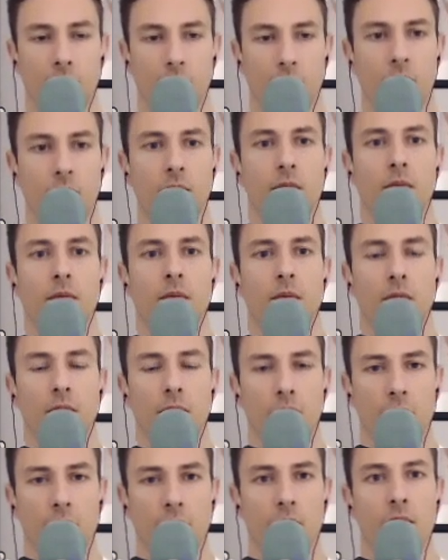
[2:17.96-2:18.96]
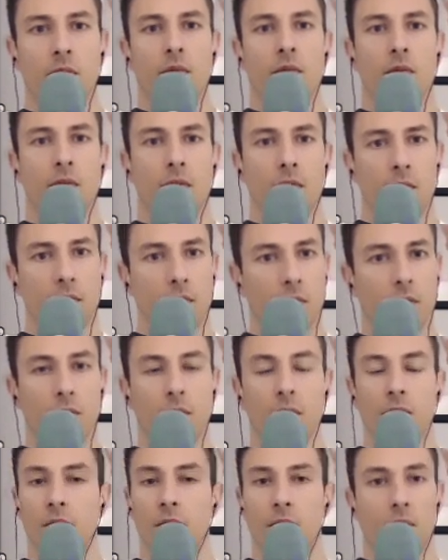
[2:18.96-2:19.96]

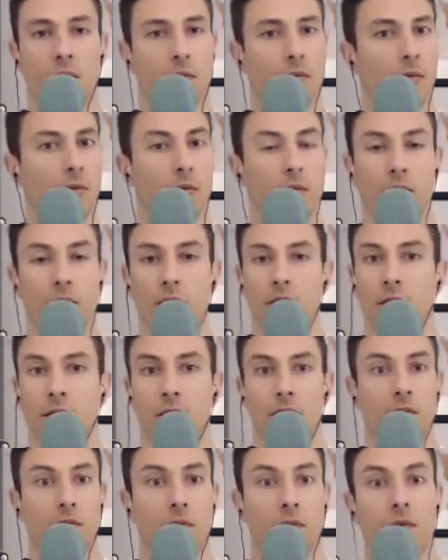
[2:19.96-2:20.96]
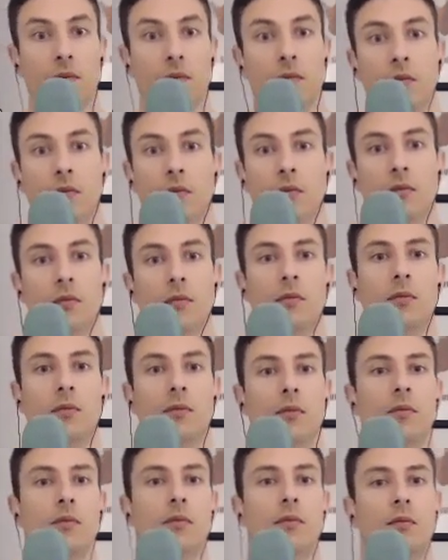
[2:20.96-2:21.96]

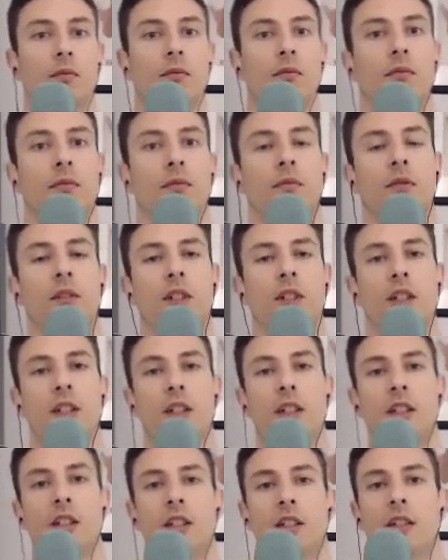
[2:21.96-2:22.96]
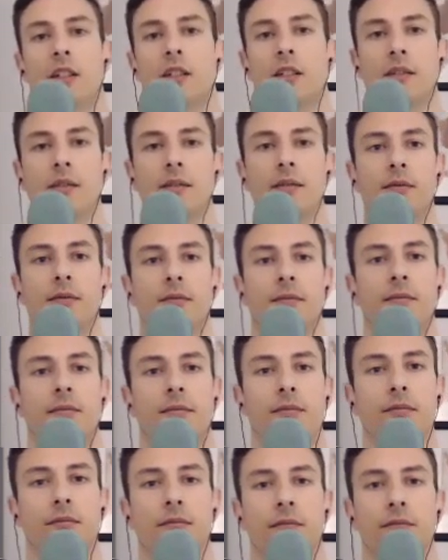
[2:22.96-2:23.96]

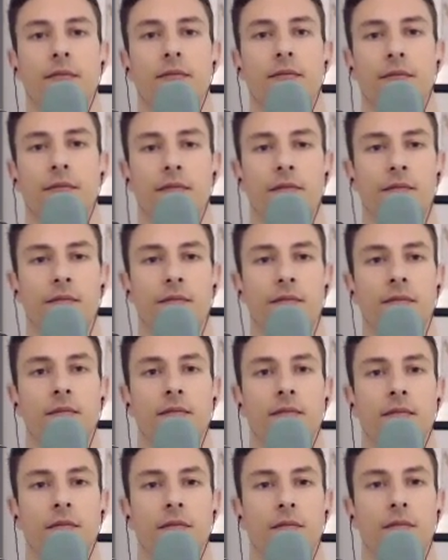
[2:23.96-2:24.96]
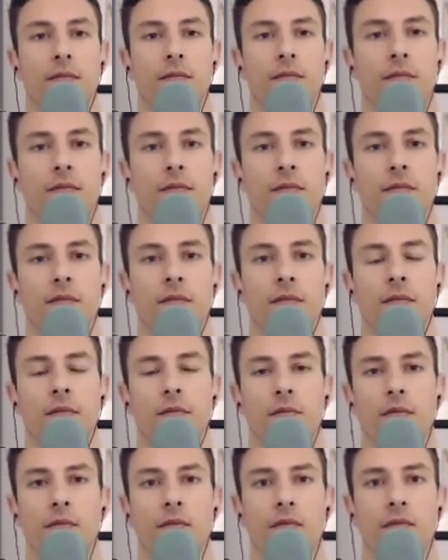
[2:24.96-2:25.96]
[no speech]